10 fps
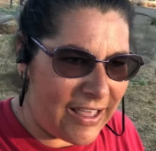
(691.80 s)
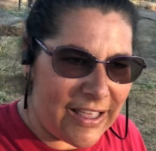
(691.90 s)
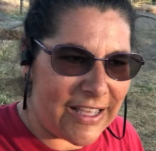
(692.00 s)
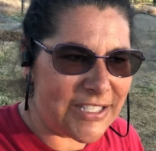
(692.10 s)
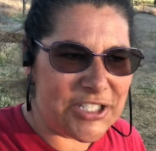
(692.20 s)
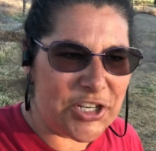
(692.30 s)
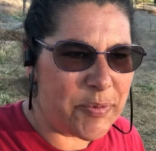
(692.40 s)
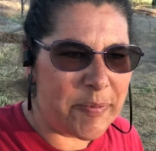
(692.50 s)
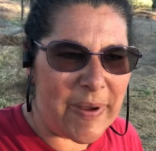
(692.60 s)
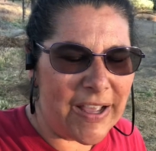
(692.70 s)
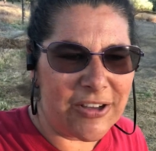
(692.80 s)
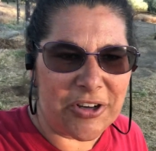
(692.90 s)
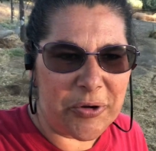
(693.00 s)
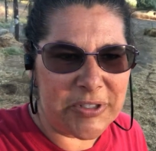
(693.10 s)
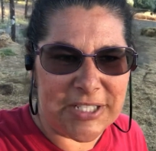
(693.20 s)
that stupid baler
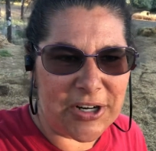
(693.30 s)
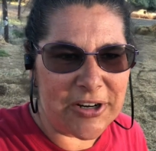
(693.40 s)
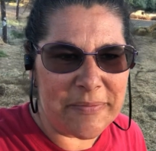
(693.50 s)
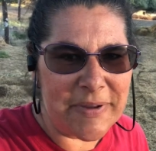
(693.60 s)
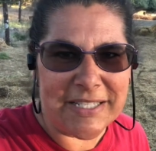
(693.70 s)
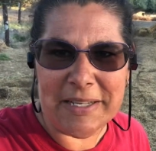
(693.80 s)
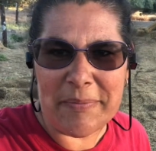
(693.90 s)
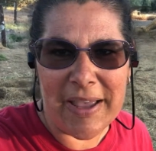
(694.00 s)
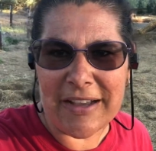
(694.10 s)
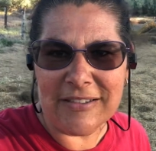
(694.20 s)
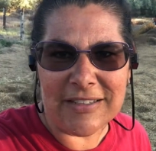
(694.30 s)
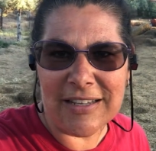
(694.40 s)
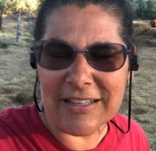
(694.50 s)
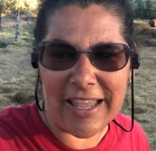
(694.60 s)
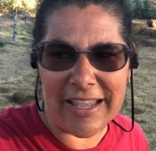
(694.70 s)
started missing bales,
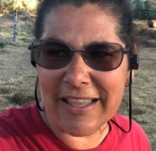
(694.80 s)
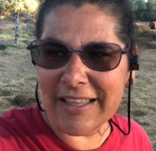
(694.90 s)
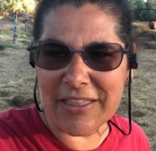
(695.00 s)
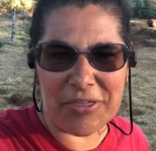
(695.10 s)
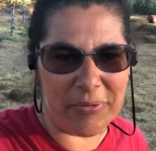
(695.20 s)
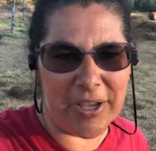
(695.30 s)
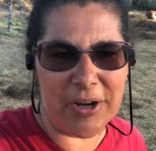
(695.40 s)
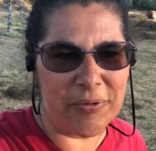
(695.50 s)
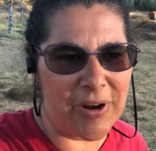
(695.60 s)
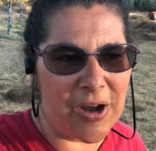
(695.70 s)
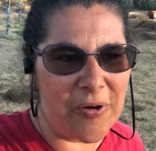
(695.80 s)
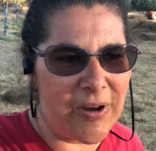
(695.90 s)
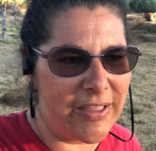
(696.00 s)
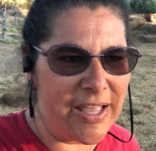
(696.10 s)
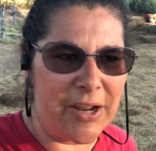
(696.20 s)
like 3 in a row,
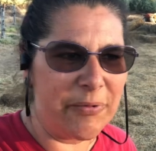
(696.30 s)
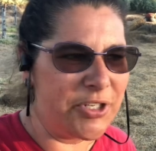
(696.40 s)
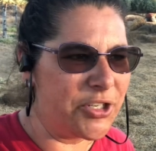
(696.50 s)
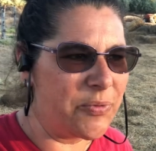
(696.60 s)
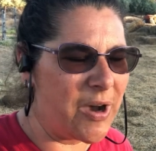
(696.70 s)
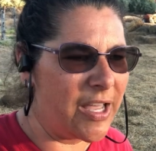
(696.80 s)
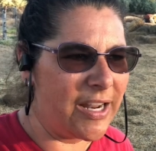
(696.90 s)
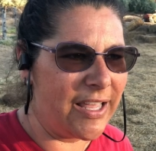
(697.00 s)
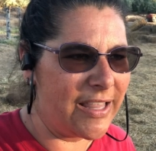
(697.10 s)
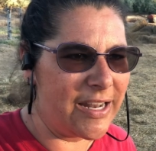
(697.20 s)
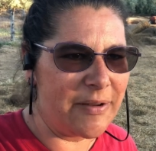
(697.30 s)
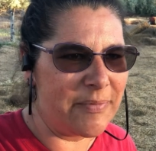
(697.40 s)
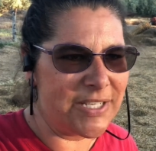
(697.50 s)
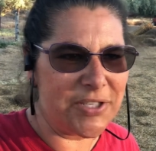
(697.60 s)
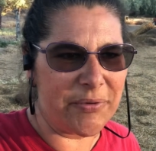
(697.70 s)
and then it would do 1, and then it'd
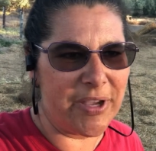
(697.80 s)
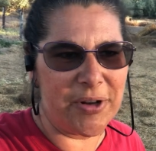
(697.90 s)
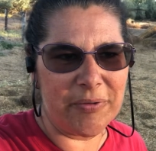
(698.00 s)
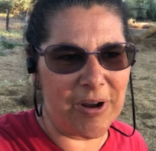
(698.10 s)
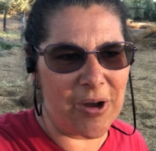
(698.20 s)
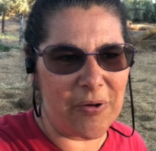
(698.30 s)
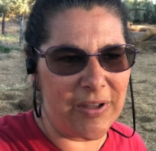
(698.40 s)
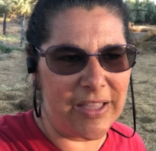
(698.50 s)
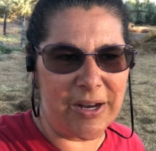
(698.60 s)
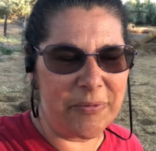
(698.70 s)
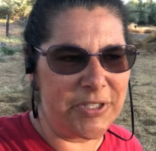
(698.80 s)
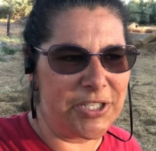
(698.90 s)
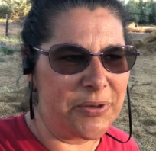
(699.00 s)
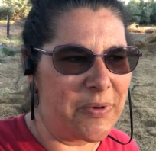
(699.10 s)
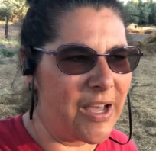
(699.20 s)
miss 3 in a row, and then it would
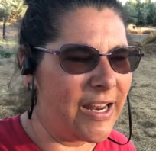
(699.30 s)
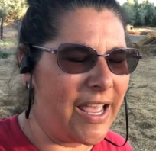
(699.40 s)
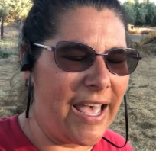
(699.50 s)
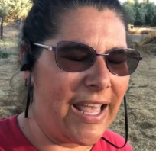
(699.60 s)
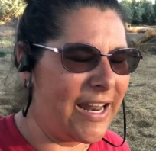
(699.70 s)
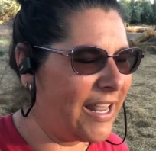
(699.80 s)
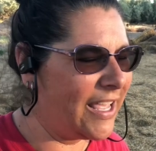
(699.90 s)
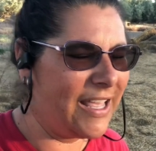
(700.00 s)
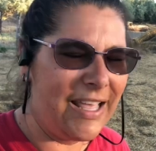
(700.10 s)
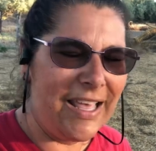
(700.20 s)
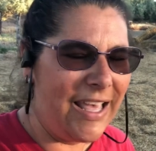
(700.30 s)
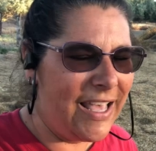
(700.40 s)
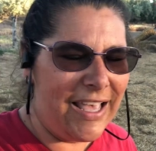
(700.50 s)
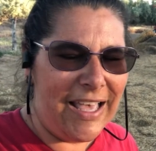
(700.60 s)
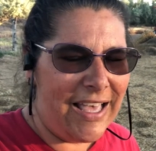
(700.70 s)
do 1, and
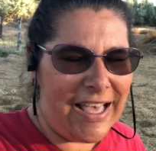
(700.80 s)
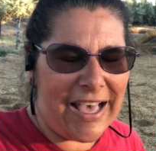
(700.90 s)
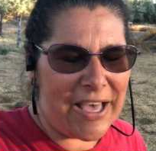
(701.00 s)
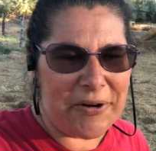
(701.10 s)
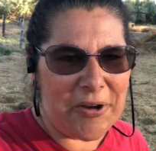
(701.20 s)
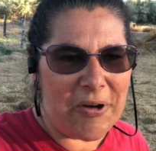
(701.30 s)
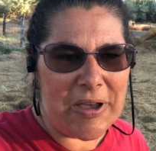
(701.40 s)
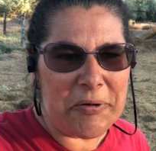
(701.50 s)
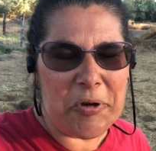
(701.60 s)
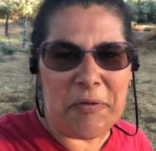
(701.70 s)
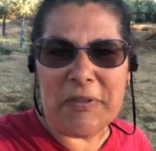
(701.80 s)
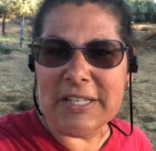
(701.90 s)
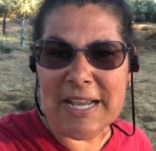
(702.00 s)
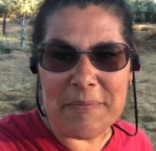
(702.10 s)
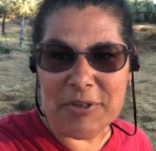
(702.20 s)
I don't know if the
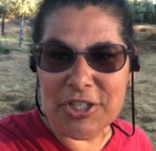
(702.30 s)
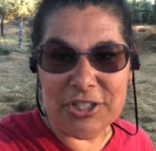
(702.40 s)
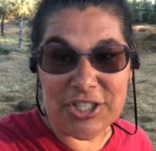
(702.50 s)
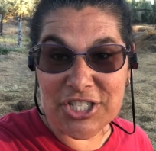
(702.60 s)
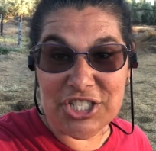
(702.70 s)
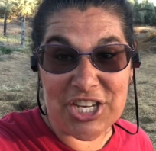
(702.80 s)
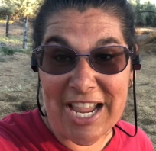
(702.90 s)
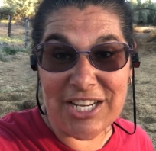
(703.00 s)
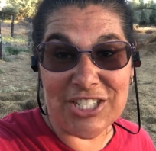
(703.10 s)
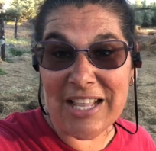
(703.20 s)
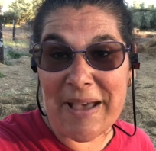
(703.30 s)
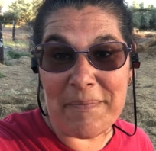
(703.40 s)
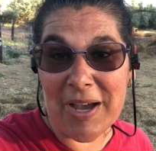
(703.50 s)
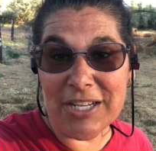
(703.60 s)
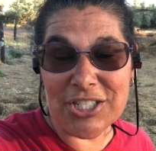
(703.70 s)
temperature just changed that
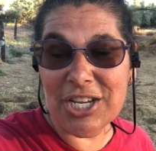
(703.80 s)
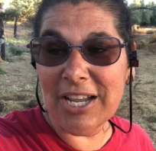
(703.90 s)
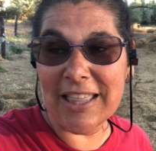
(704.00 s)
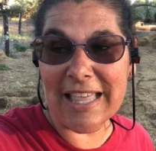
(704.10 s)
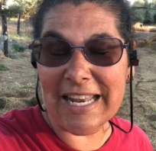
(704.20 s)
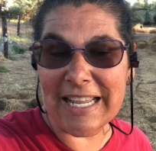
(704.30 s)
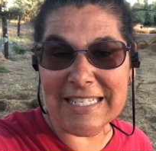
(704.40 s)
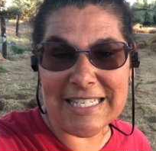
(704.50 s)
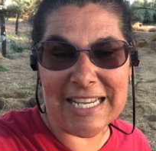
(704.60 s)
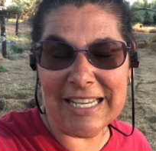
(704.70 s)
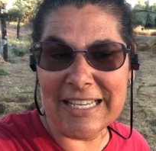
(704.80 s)
much that it